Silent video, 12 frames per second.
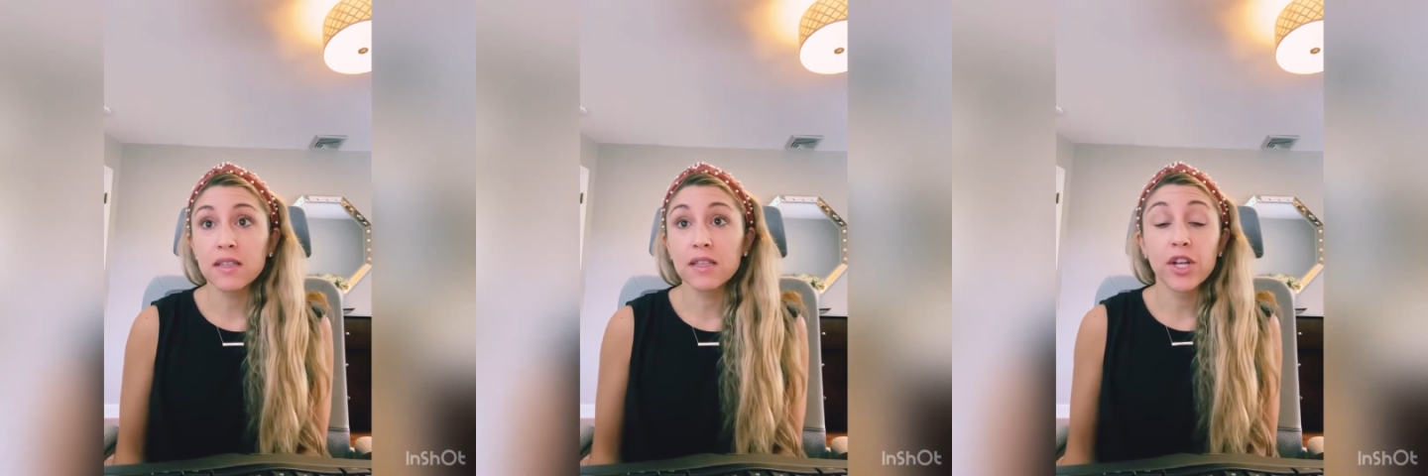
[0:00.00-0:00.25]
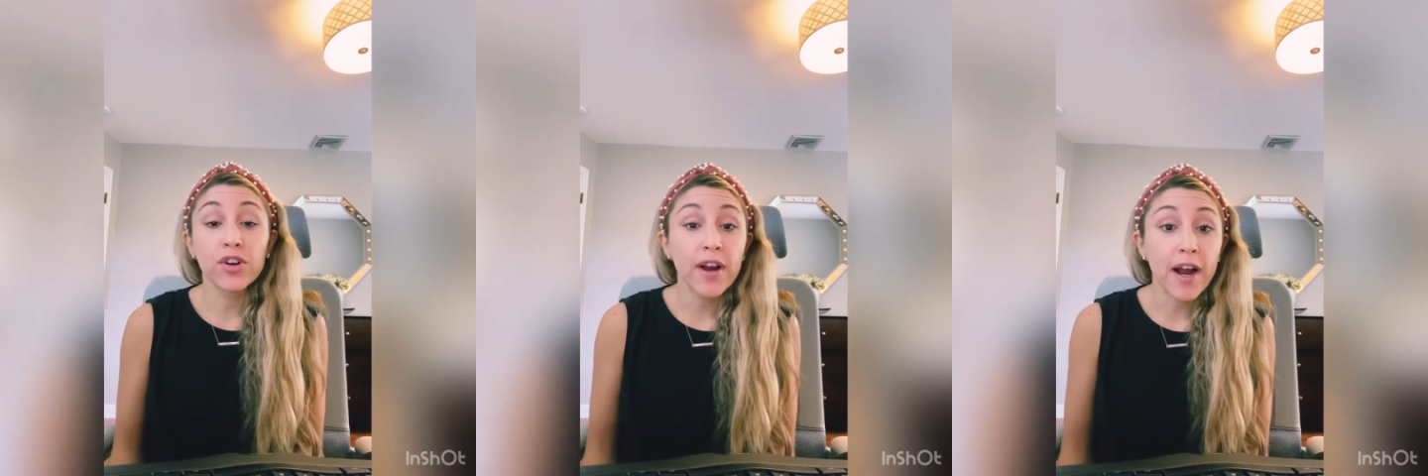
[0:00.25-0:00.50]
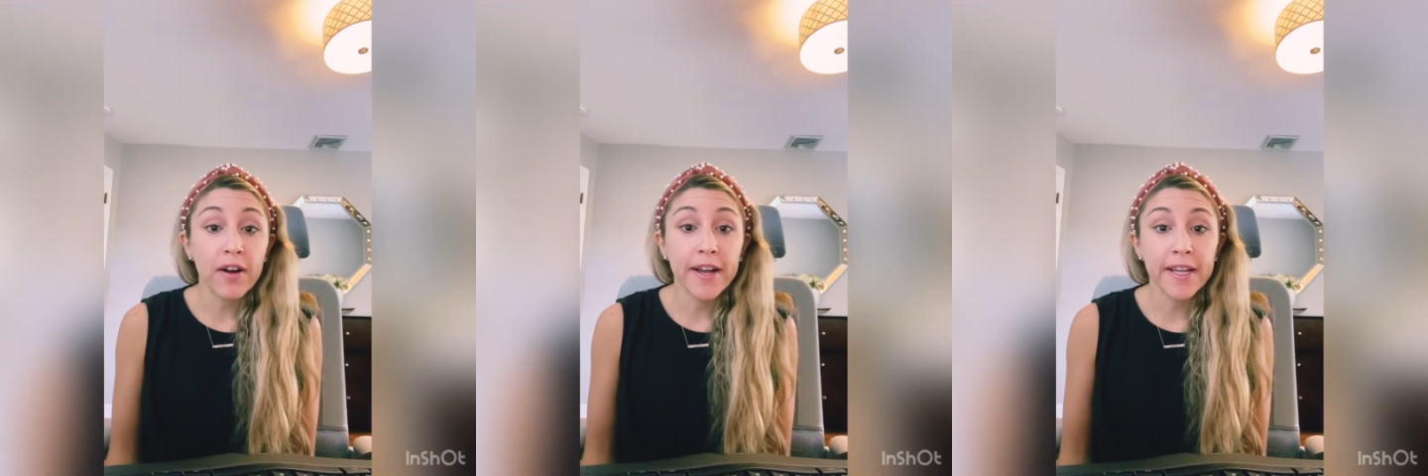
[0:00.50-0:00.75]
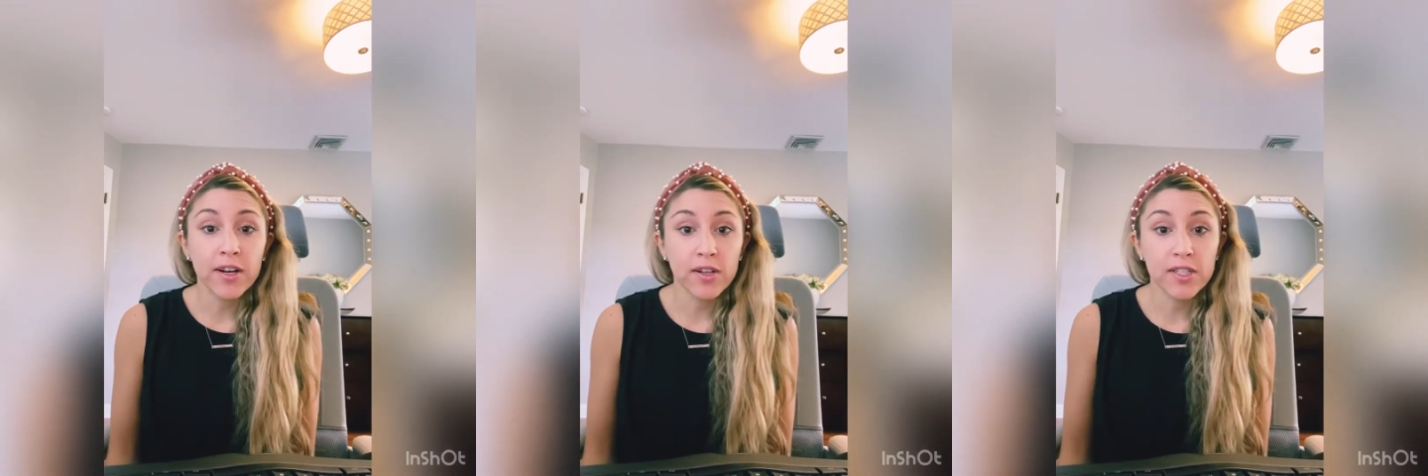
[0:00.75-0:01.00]

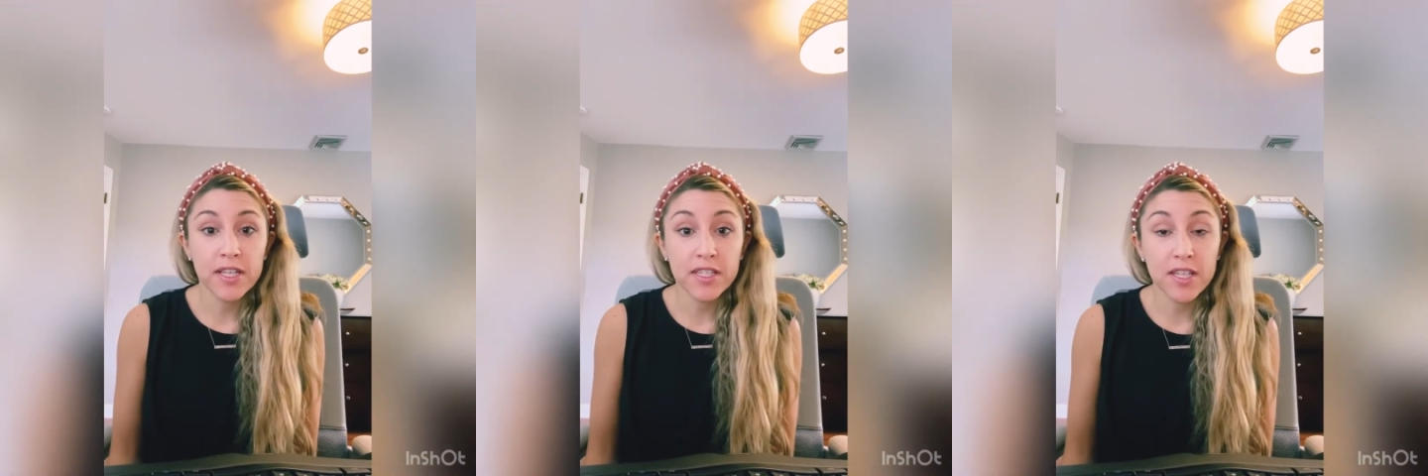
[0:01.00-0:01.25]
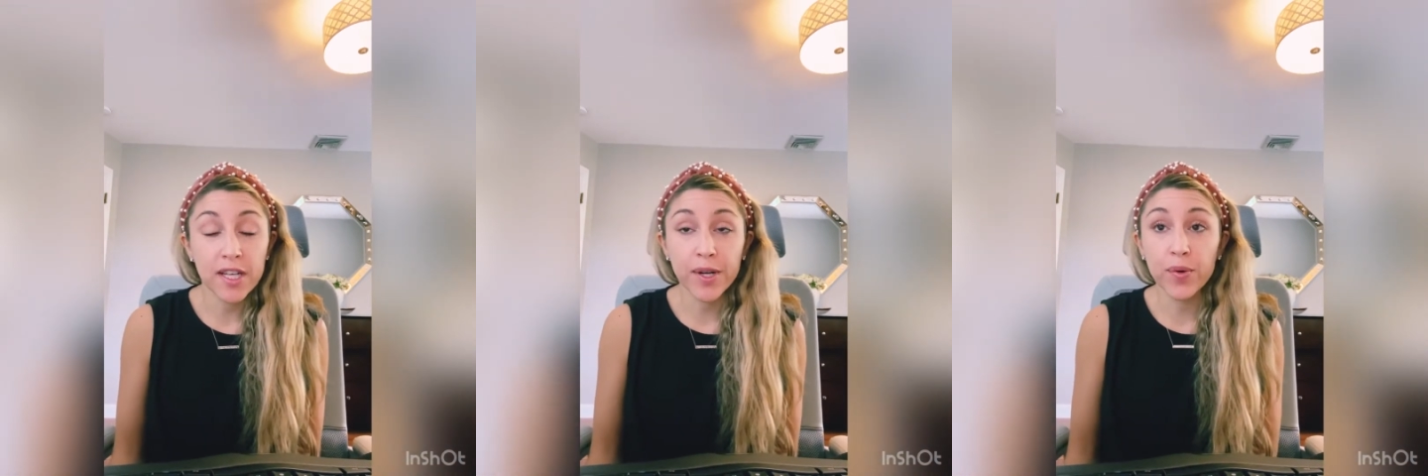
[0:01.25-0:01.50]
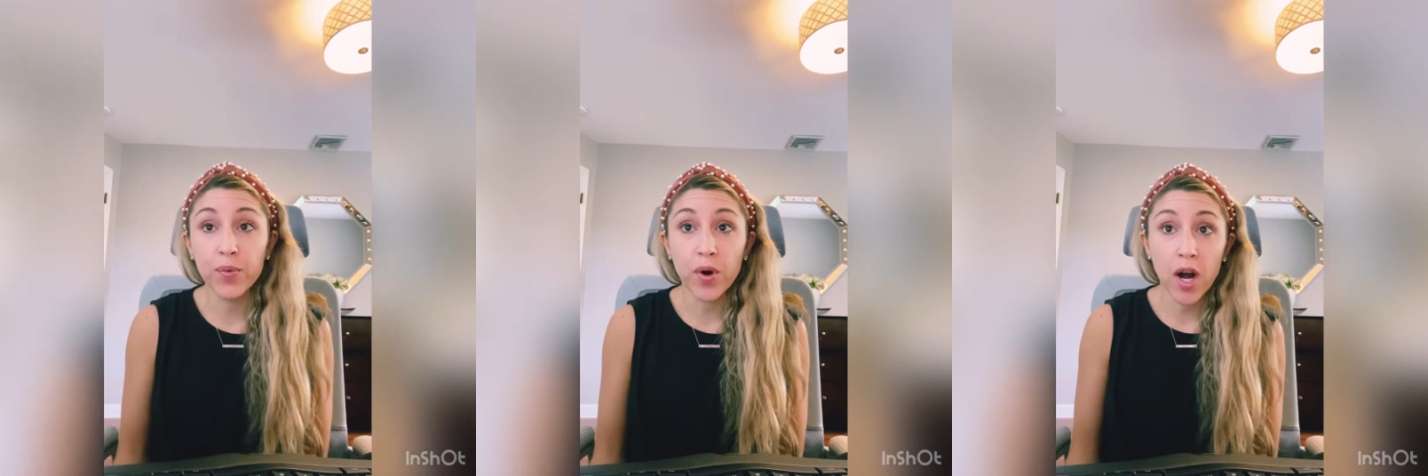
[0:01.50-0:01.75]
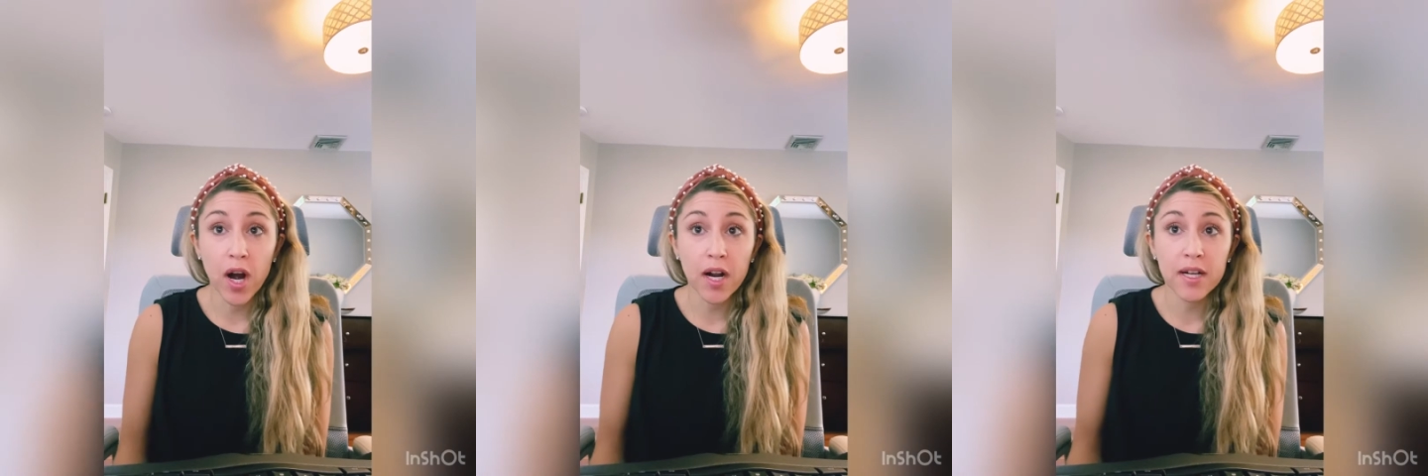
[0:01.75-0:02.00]
literary and artistic
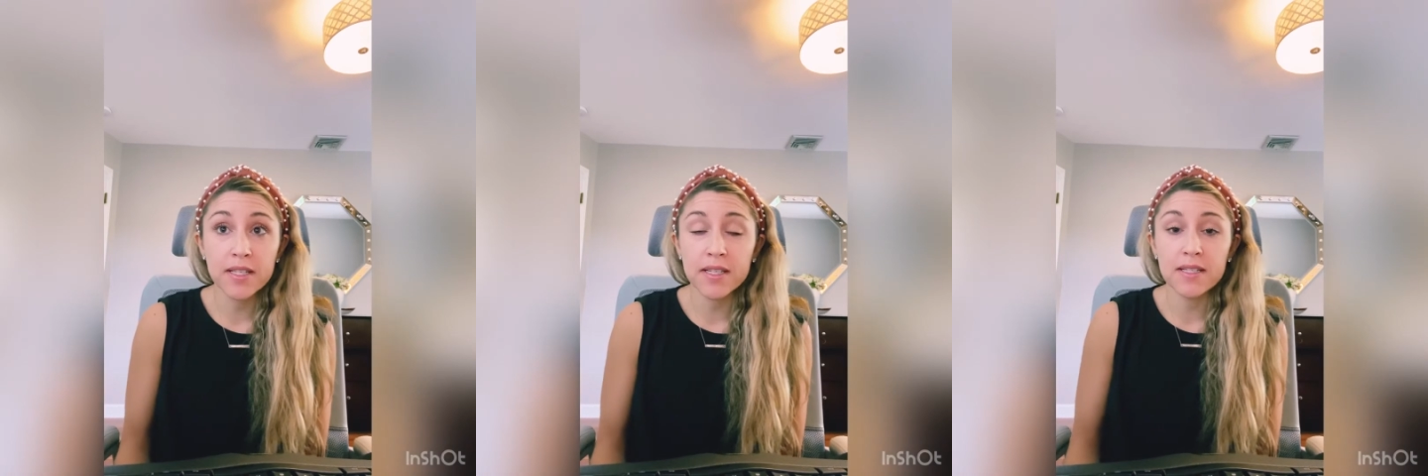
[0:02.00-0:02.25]
works,